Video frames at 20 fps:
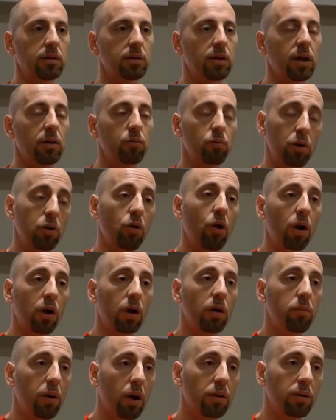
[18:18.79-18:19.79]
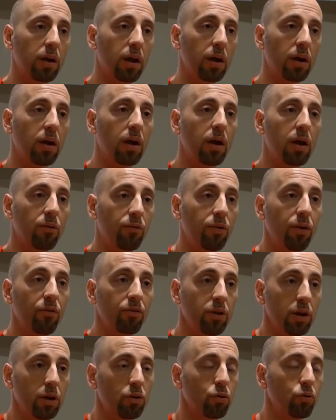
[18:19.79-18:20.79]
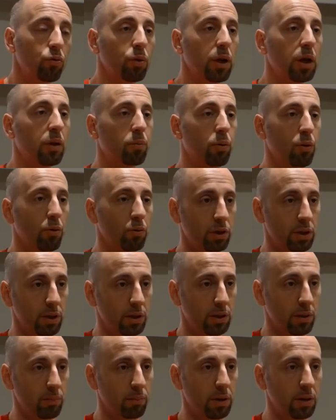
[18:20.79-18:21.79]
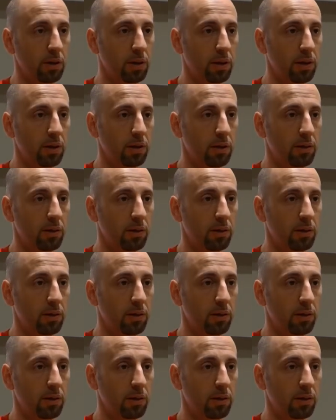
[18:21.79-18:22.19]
And we're talking about a 52-week project typically.